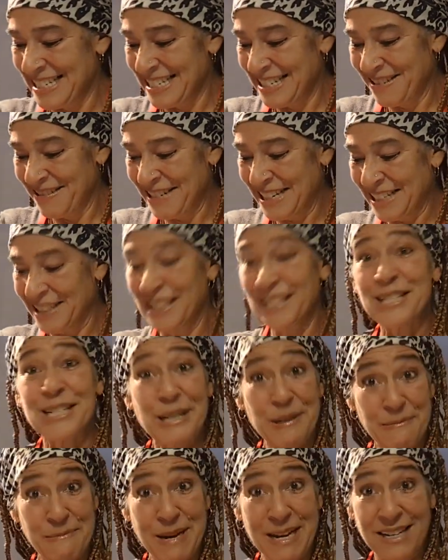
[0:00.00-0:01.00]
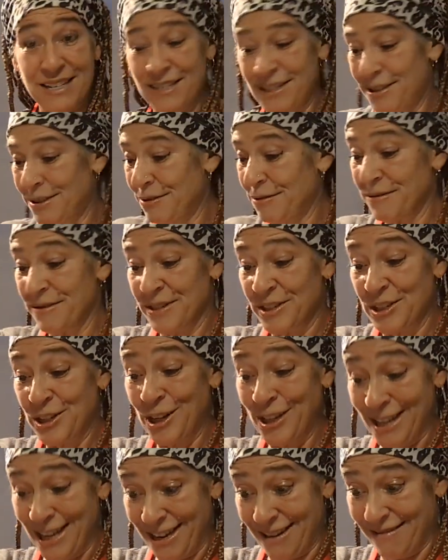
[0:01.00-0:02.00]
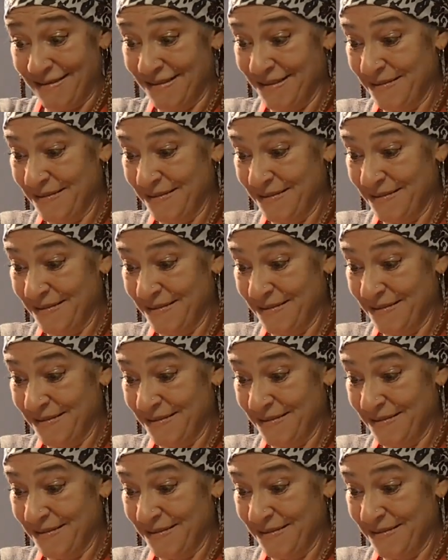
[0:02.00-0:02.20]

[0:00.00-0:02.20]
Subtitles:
All right, let's get back to cooking.